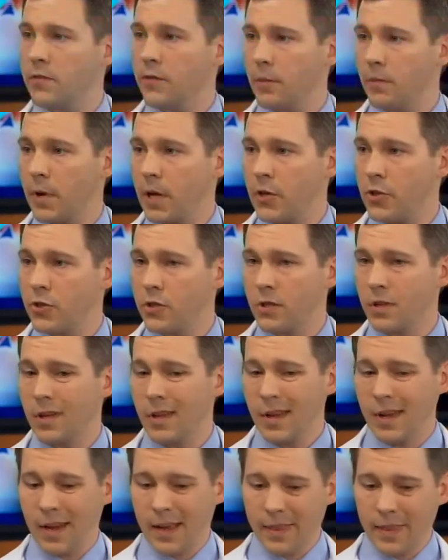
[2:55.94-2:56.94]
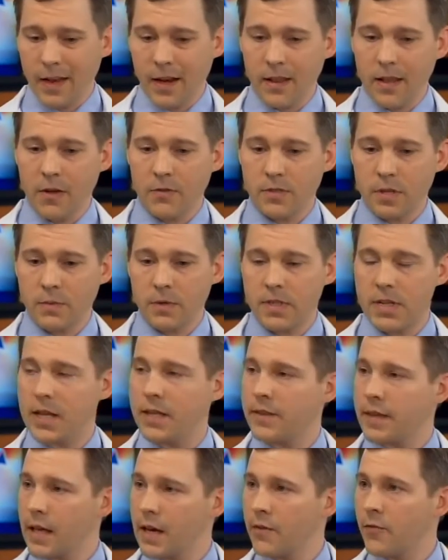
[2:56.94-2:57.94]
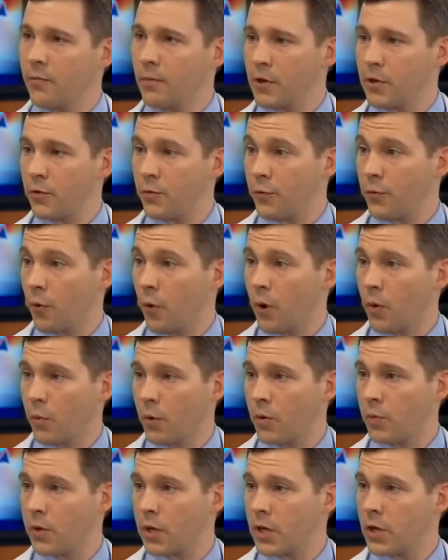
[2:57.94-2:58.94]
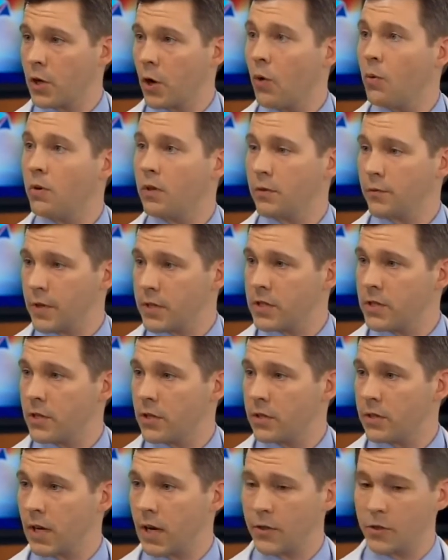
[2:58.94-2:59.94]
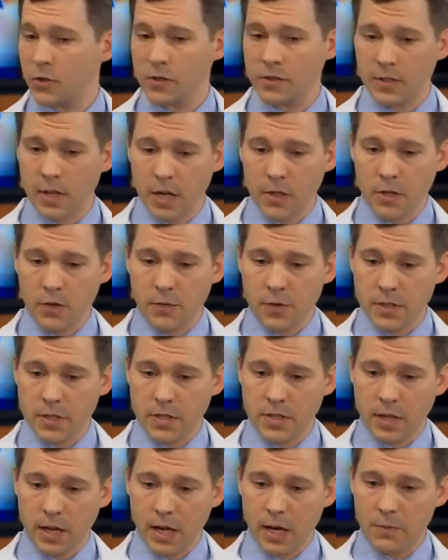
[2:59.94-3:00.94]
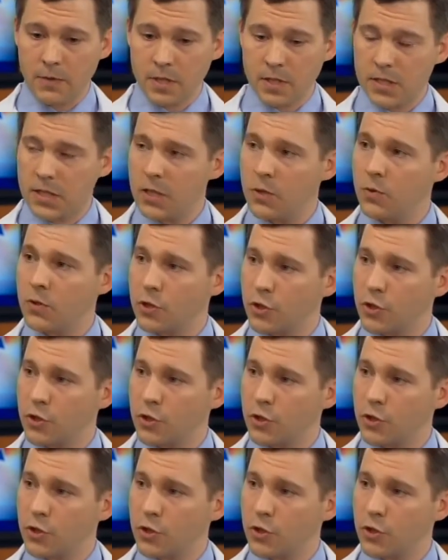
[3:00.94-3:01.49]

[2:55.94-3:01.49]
information, and that allows them to take that information forward when they go to visit their doctor. Doctor visit times continue